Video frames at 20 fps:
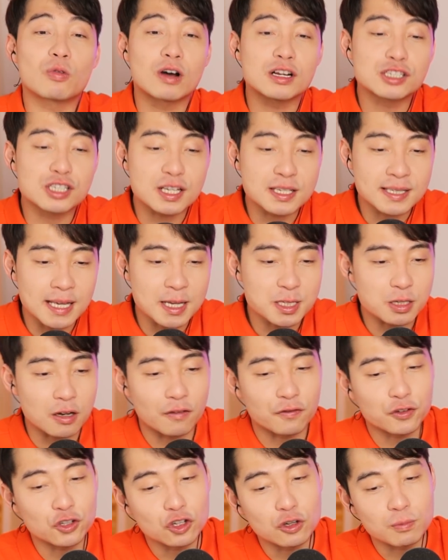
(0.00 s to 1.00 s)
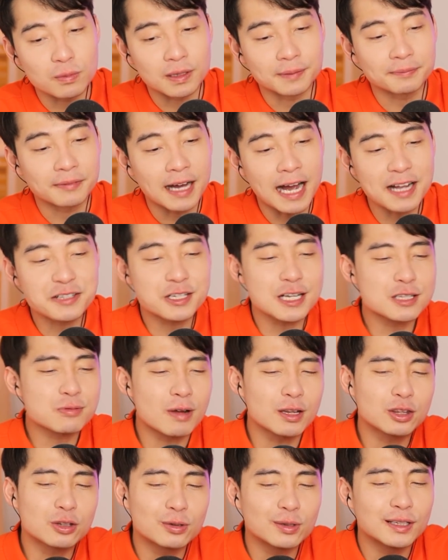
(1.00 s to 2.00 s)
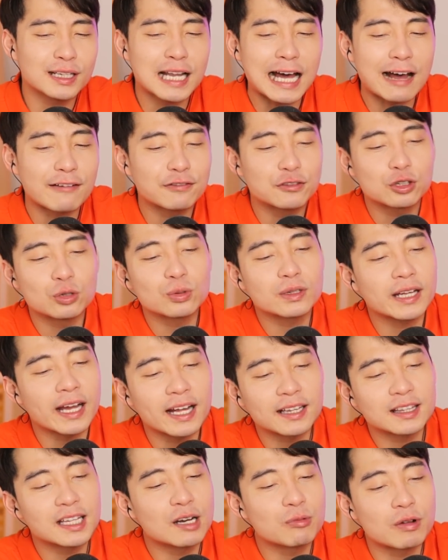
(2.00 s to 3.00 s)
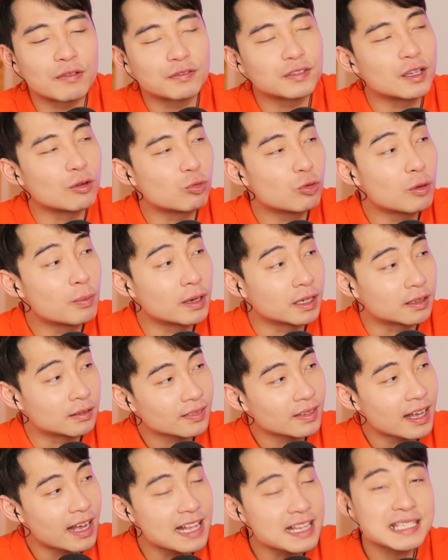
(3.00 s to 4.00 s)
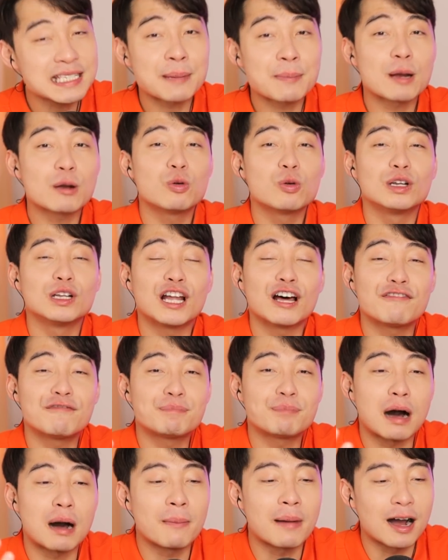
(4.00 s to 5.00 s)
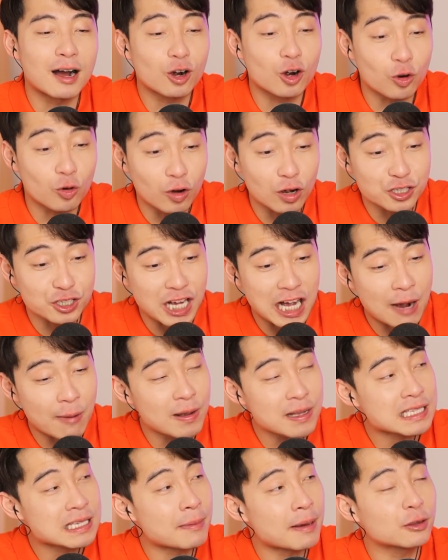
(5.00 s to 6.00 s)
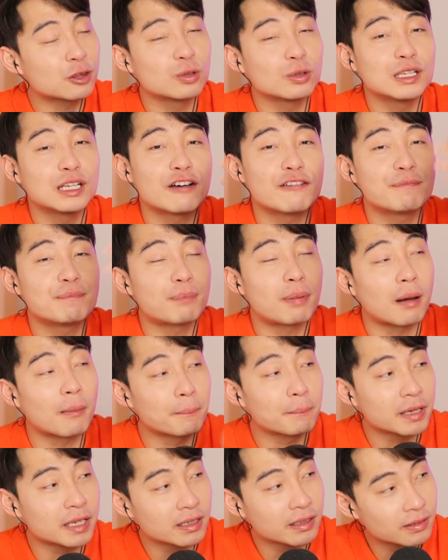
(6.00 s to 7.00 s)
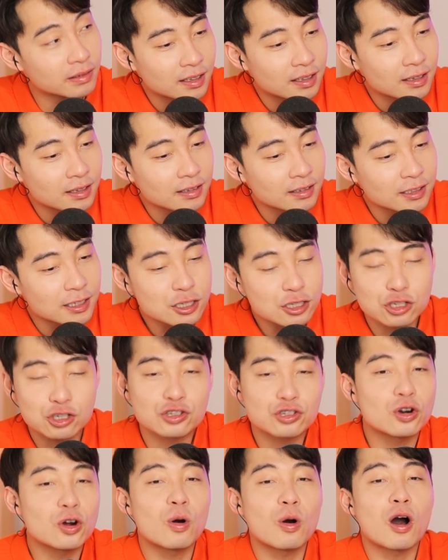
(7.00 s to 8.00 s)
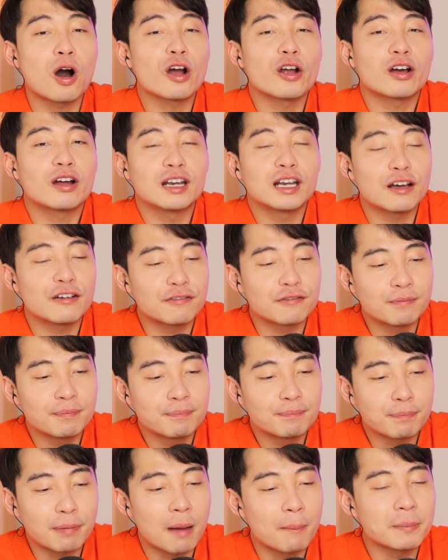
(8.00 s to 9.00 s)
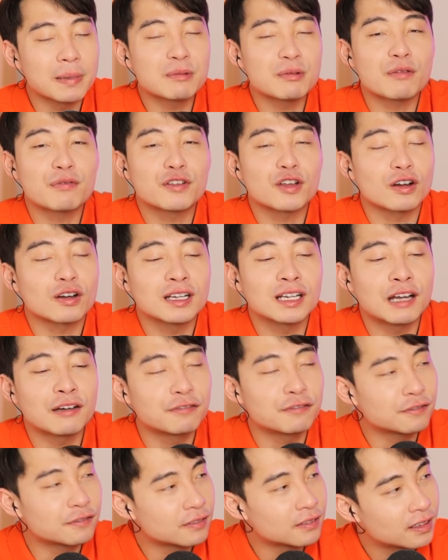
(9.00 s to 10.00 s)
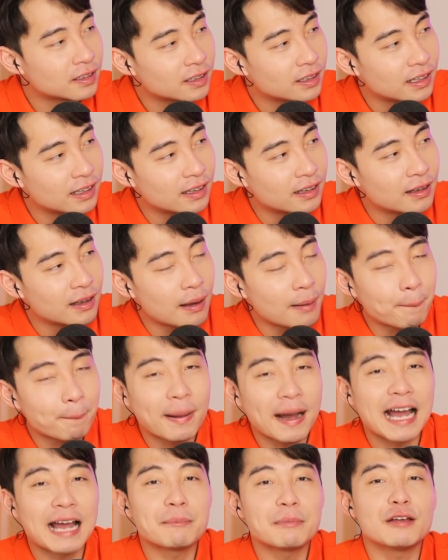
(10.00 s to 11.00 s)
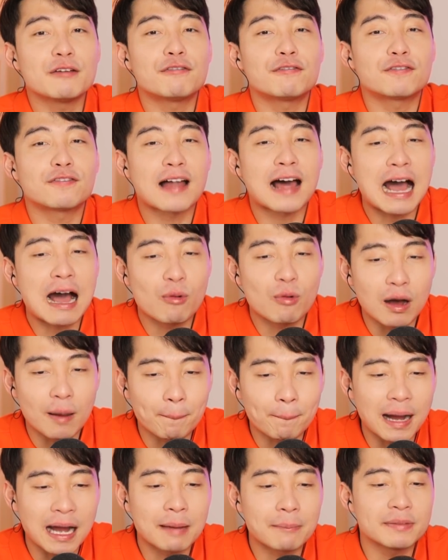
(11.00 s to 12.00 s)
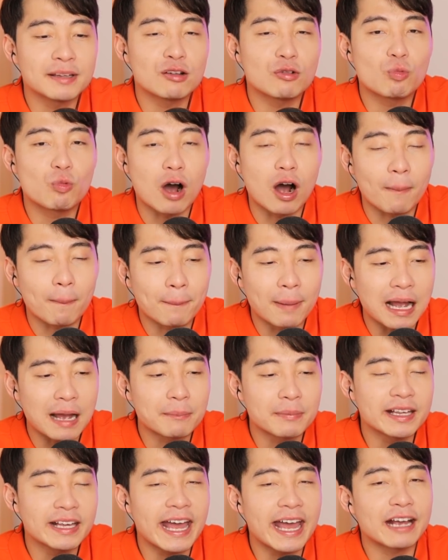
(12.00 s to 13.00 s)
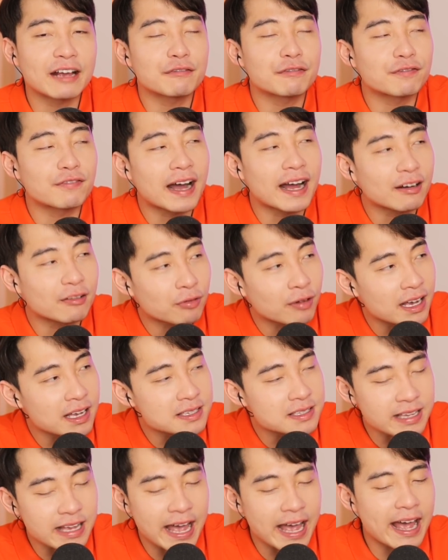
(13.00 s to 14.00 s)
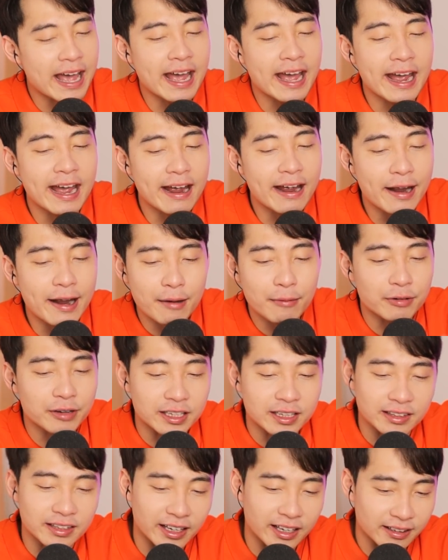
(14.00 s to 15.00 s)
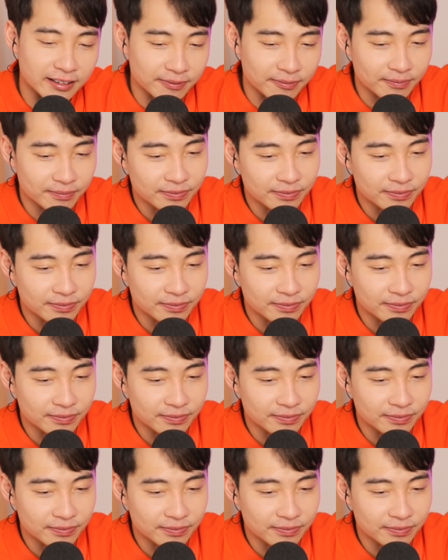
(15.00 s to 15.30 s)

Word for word: Roger's sense of humor. I just want to laugh together with the woman. And someone who love bomb Uncle Roger. I want someone to love bomb me. Just throw all your love. Bomb me with your love. Buy me flour, buy me wok, buy me egg fried rice, everything.